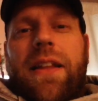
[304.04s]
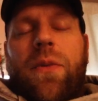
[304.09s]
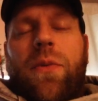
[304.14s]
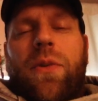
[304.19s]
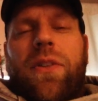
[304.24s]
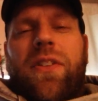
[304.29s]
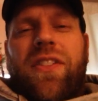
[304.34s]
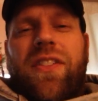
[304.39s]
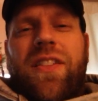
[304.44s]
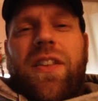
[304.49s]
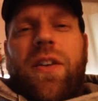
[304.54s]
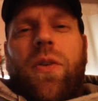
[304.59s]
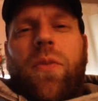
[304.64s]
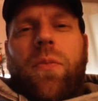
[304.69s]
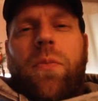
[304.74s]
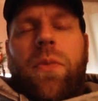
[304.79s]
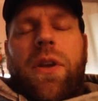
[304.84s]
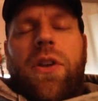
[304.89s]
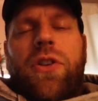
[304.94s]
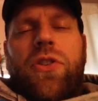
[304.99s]
would still
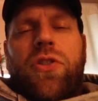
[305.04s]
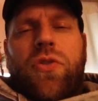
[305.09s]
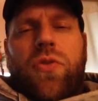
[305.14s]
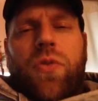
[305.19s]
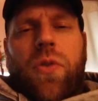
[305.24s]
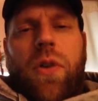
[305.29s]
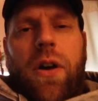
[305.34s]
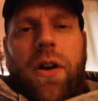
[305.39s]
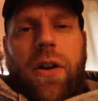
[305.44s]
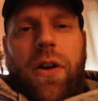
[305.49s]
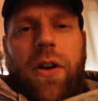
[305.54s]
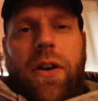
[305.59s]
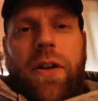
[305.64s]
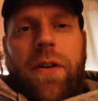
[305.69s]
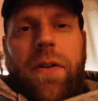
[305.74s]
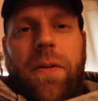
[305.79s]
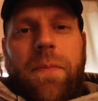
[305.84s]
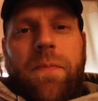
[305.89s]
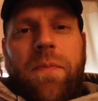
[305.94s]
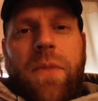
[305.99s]
be stronger.
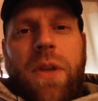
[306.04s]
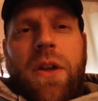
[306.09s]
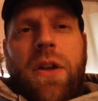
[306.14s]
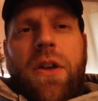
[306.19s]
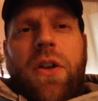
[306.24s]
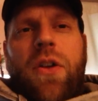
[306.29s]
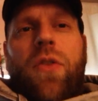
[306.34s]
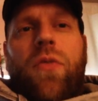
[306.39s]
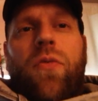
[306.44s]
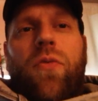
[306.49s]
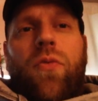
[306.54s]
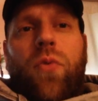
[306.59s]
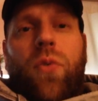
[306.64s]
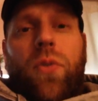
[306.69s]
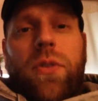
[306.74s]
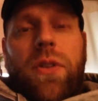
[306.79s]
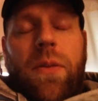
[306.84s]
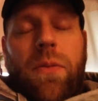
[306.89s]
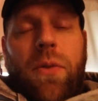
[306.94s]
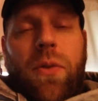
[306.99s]
Rule
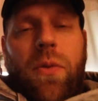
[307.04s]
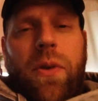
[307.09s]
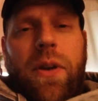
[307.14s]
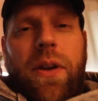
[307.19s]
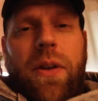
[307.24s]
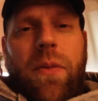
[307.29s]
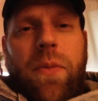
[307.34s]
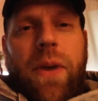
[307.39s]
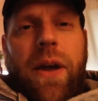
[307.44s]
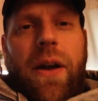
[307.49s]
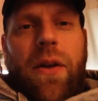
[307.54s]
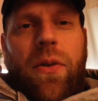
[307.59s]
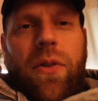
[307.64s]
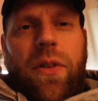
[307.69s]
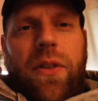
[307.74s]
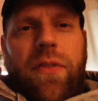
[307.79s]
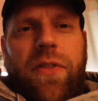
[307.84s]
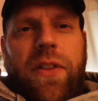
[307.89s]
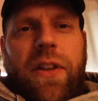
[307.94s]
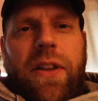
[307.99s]
number one in
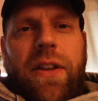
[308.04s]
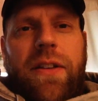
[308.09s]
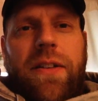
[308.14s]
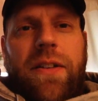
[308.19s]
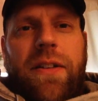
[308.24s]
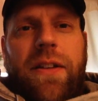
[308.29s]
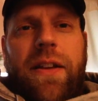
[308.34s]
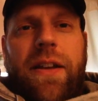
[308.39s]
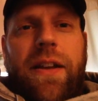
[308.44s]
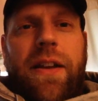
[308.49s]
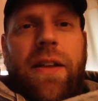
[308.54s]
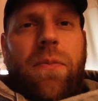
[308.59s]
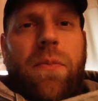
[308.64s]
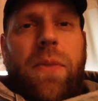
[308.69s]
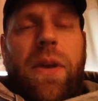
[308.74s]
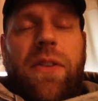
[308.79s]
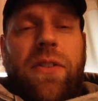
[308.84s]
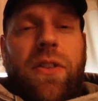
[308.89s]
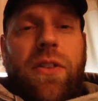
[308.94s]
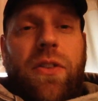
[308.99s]
powerlifting and
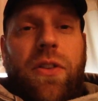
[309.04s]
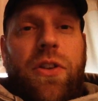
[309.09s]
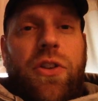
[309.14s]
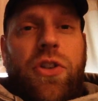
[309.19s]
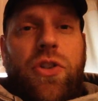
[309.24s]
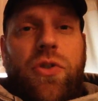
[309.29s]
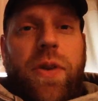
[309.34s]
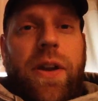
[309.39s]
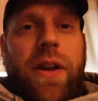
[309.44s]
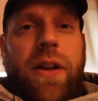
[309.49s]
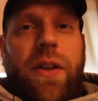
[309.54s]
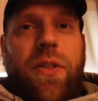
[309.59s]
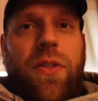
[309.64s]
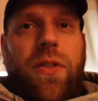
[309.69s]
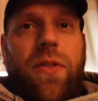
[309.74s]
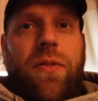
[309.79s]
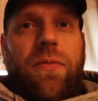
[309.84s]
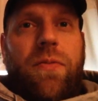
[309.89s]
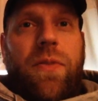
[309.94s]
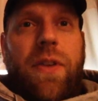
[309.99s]
basically strength
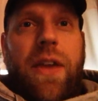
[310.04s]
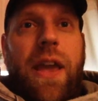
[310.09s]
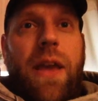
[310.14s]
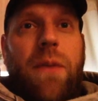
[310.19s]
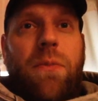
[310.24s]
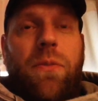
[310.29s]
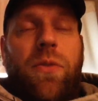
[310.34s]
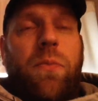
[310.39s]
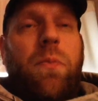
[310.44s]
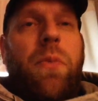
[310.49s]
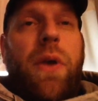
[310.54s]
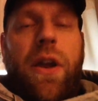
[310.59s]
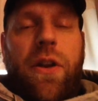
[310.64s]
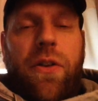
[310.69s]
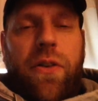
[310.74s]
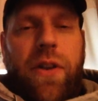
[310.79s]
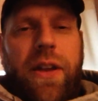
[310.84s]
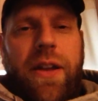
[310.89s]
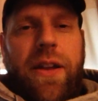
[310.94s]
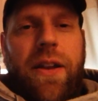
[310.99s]
games
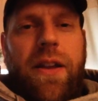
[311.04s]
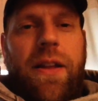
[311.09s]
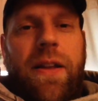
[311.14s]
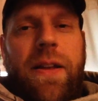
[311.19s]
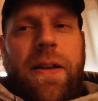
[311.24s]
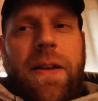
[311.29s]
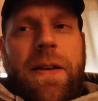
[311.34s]
period